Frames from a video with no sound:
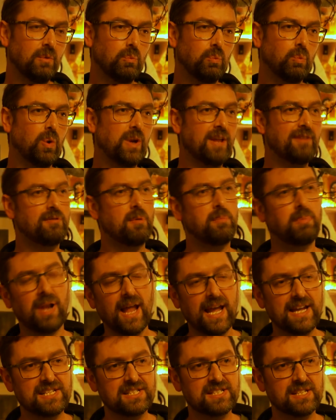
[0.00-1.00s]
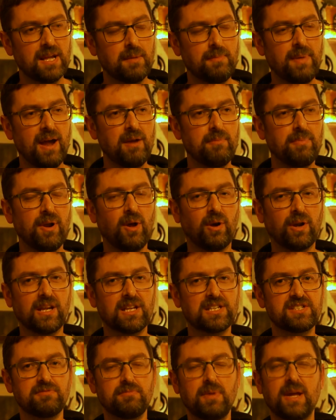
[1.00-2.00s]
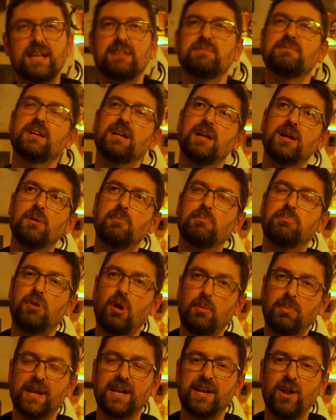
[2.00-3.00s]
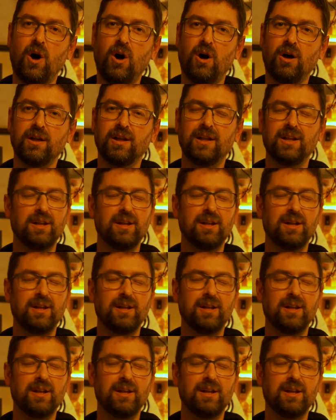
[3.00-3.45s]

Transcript: Would it replace a pair of binoculars for me? Probably not.